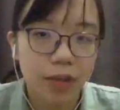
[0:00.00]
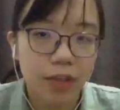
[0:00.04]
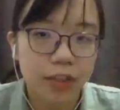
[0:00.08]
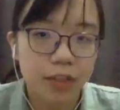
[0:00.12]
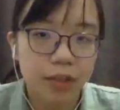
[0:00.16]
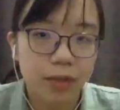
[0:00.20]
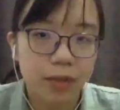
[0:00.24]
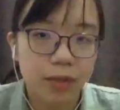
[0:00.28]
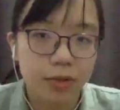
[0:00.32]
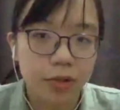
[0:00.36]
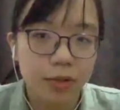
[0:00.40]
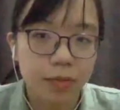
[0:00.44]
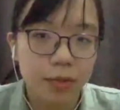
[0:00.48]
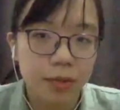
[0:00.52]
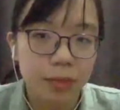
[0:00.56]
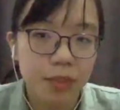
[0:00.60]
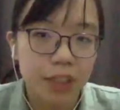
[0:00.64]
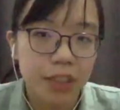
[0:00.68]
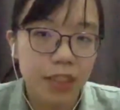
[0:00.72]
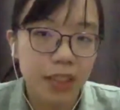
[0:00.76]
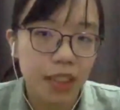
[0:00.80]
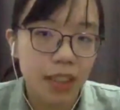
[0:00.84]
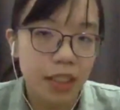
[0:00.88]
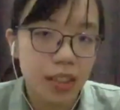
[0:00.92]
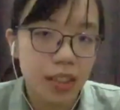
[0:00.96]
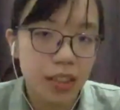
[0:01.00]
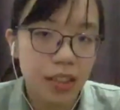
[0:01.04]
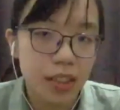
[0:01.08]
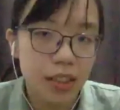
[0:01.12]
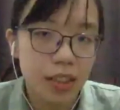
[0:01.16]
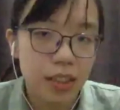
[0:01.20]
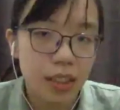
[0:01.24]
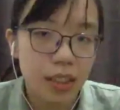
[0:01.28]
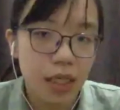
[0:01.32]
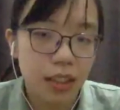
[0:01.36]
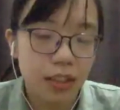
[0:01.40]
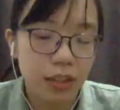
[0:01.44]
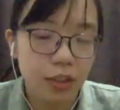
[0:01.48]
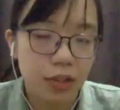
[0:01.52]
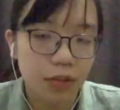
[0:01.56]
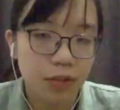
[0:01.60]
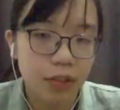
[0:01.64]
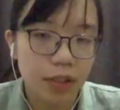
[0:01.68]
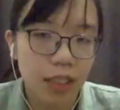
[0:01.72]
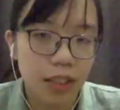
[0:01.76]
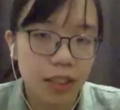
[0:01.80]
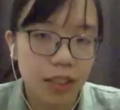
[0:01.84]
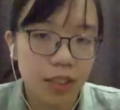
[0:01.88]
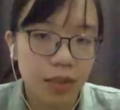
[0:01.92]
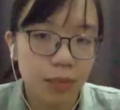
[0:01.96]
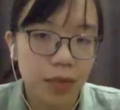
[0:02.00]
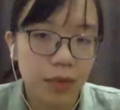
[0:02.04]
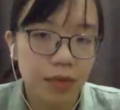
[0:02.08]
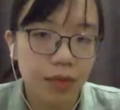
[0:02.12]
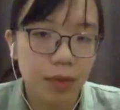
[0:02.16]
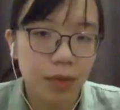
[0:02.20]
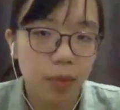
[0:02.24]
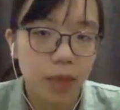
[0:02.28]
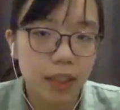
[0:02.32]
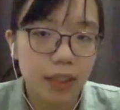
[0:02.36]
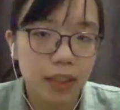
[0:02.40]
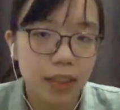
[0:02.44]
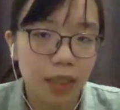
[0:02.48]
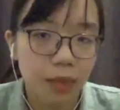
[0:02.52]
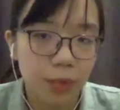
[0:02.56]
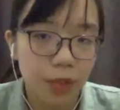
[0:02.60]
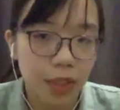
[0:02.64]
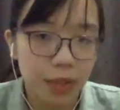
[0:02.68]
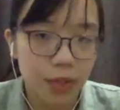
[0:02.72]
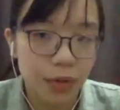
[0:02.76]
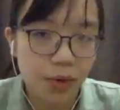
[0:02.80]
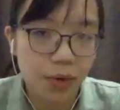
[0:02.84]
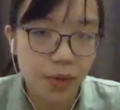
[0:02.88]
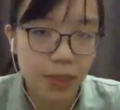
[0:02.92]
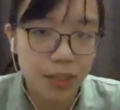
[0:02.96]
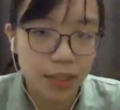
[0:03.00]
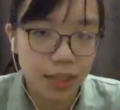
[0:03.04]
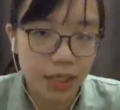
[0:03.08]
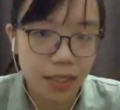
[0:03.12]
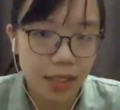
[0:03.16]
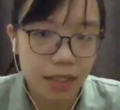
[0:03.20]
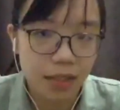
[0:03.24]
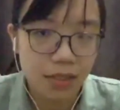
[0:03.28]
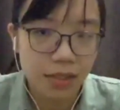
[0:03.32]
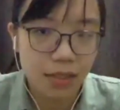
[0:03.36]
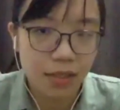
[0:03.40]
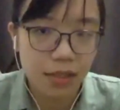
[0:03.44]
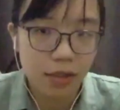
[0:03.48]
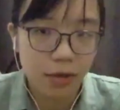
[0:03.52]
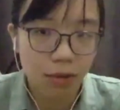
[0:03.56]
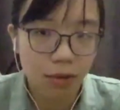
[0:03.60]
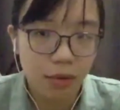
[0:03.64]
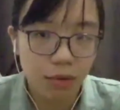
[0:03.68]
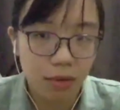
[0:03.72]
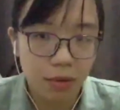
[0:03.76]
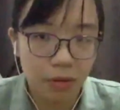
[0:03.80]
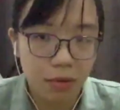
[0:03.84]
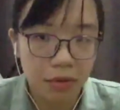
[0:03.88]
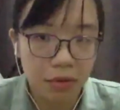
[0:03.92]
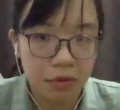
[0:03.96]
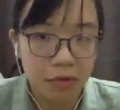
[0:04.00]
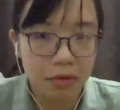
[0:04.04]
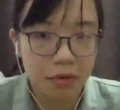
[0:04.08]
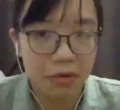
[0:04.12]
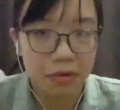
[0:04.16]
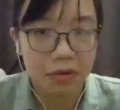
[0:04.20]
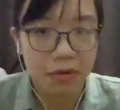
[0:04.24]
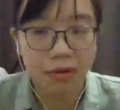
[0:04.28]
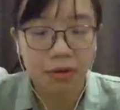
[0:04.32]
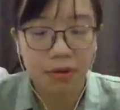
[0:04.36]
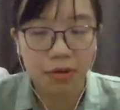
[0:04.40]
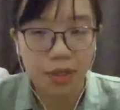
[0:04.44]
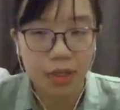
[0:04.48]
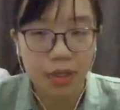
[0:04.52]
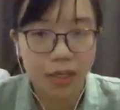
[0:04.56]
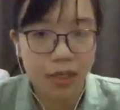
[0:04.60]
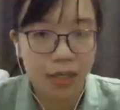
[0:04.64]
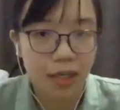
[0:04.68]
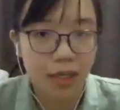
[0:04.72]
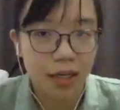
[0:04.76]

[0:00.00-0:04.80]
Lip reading: or groups, meaning associated with the ones that we know in cancer, or